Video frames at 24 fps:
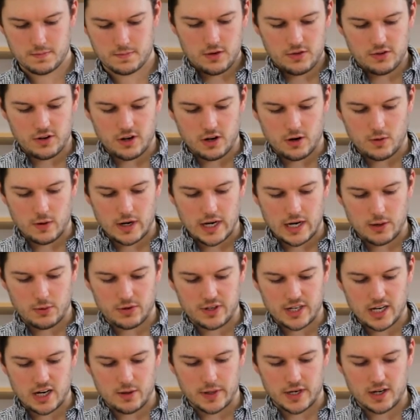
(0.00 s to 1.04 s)
So I
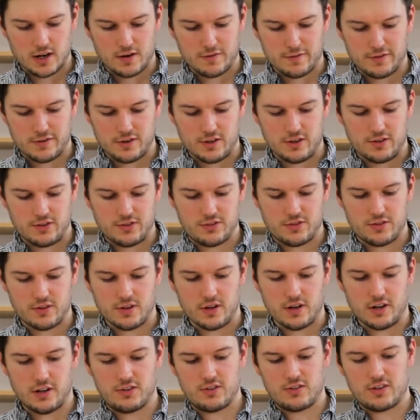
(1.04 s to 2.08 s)
would now be confident
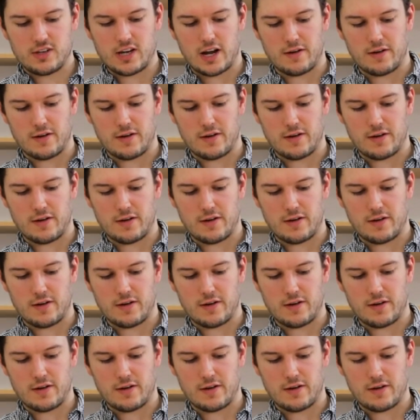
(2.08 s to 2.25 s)
that